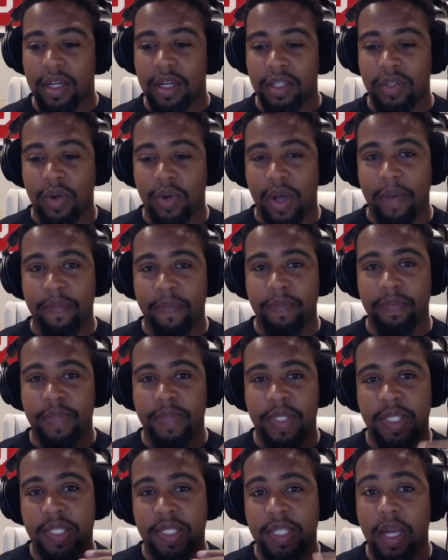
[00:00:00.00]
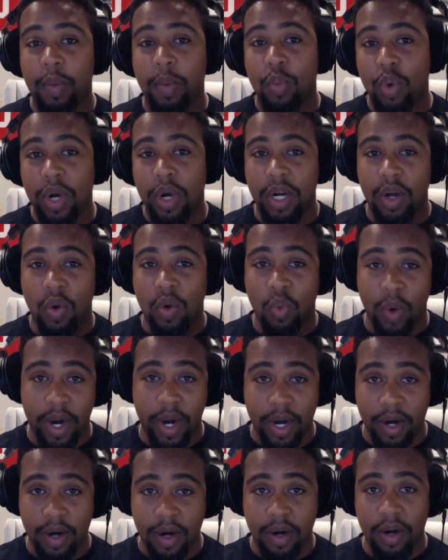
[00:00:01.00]
So I'm somewhat
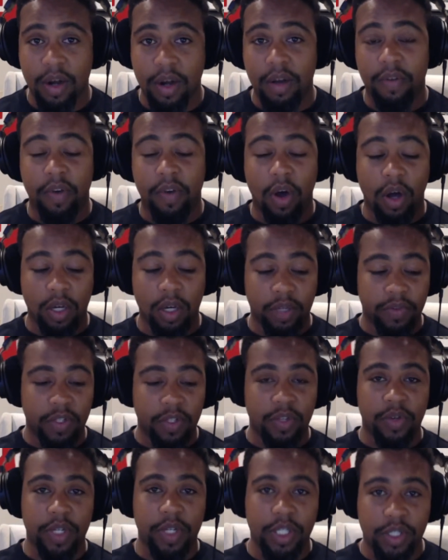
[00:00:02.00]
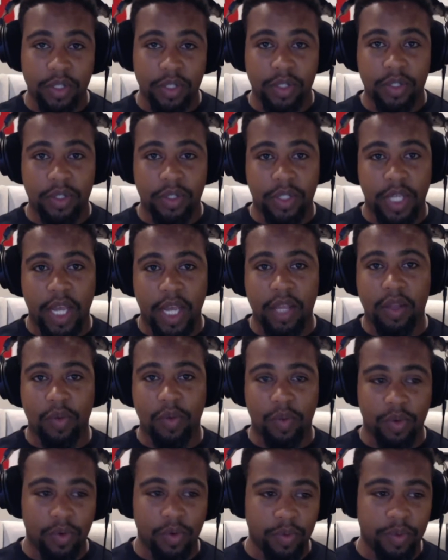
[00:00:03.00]
aware of all of the creatures and the
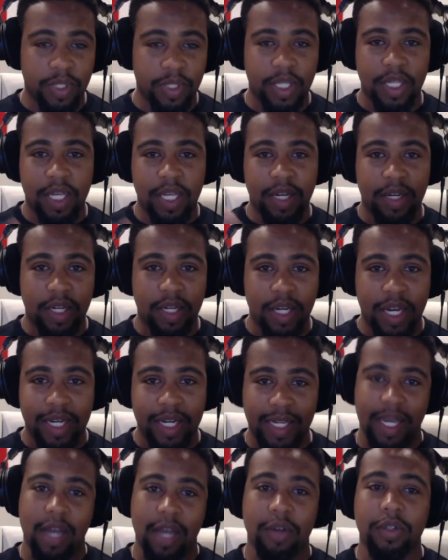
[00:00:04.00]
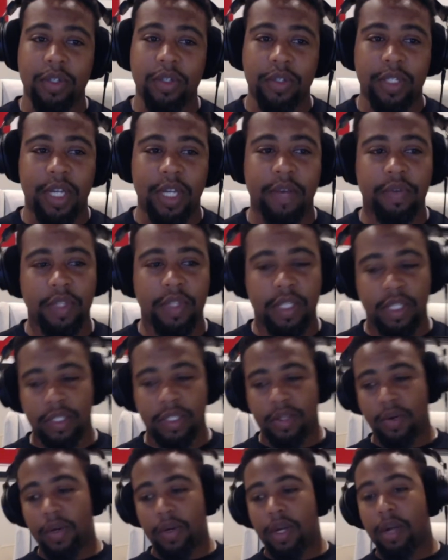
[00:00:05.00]
rooms and the encounters and everything
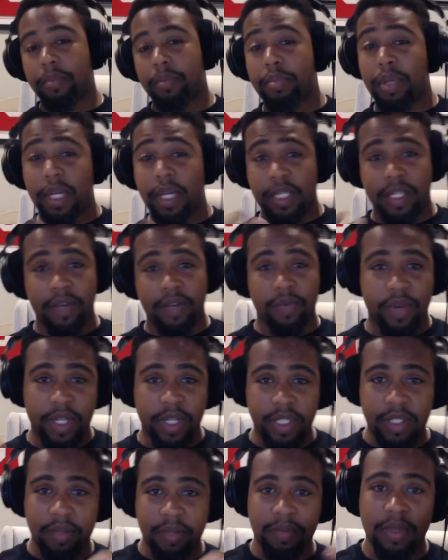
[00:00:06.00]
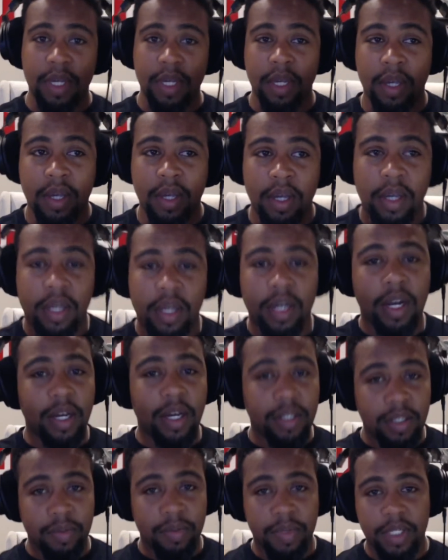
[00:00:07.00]
that's going on. Plus, I've written some
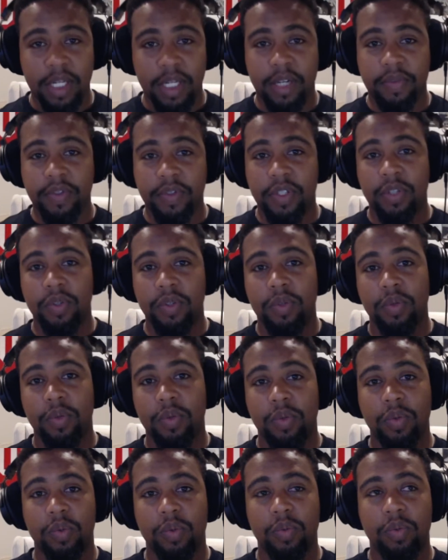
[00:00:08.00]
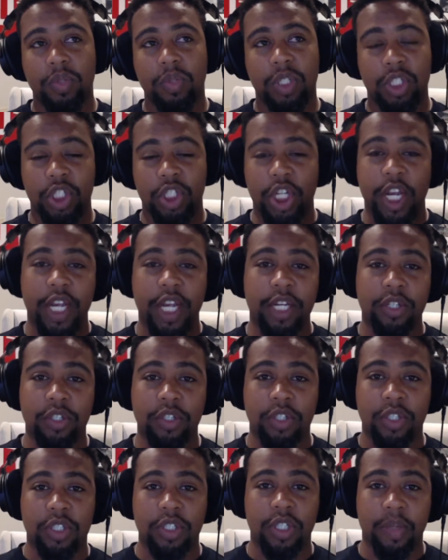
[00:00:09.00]
custom stuff to
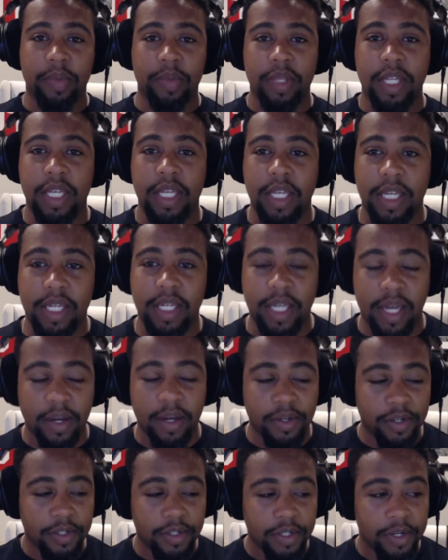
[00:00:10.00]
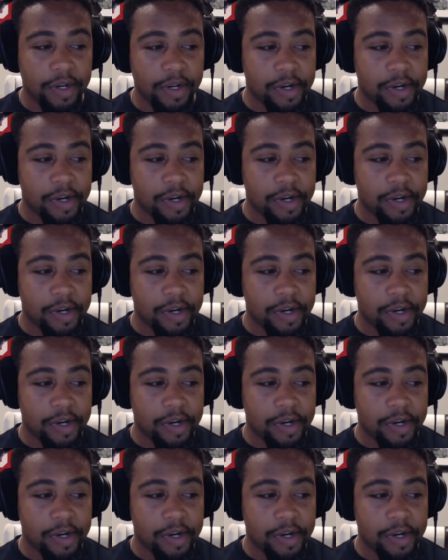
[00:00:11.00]
change some of the encounters.